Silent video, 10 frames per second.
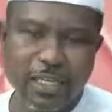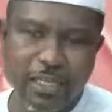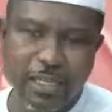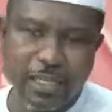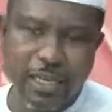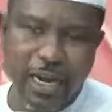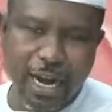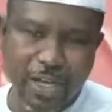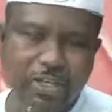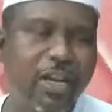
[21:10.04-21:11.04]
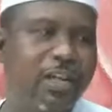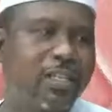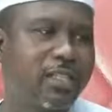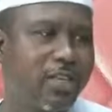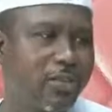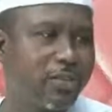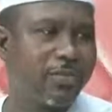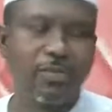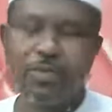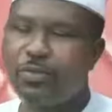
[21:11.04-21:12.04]
the national legislature,
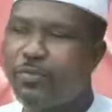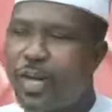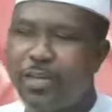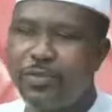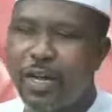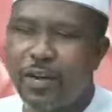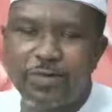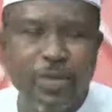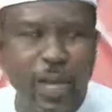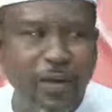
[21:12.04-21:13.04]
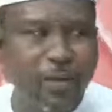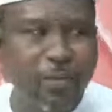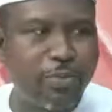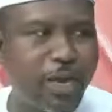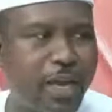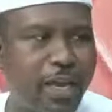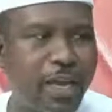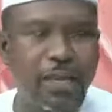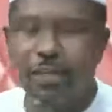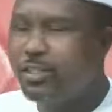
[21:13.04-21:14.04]
you find even our own brother here,
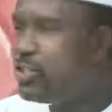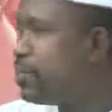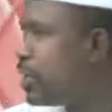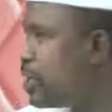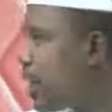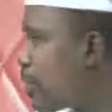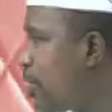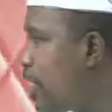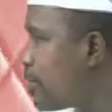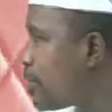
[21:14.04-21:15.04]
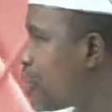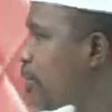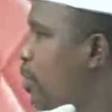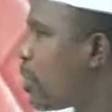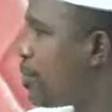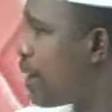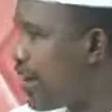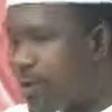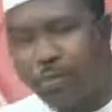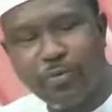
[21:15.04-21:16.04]
Dimeji Bankole, having
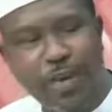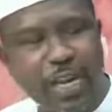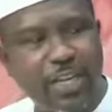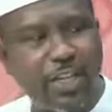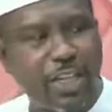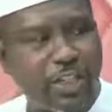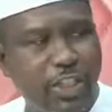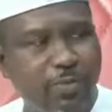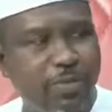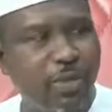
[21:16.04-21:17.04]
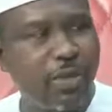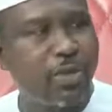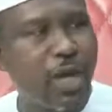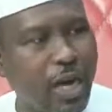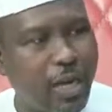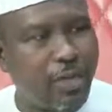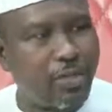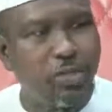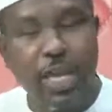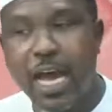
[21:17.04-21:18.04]
provided leadership to the
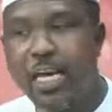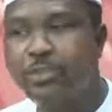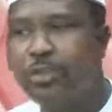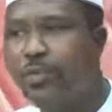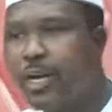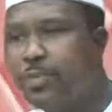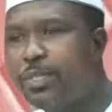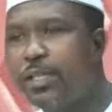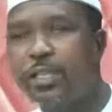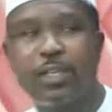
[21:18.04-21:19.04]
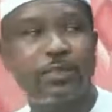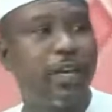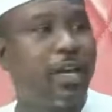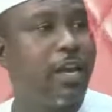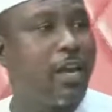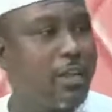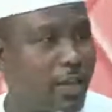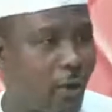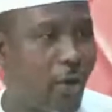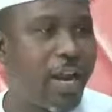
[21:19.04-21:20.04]
House of Representatives.
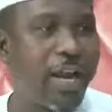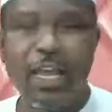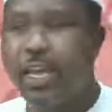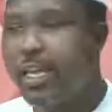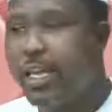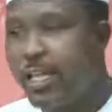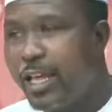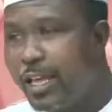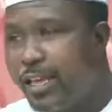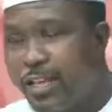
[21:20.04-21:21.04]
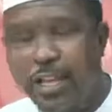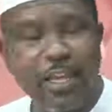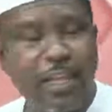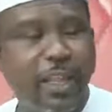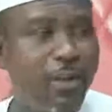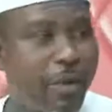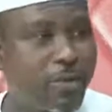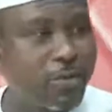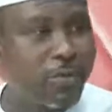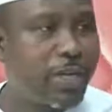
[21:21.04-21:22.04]
Currently, the number two
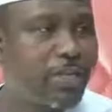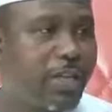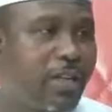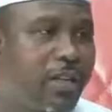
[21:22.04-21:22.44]
president, the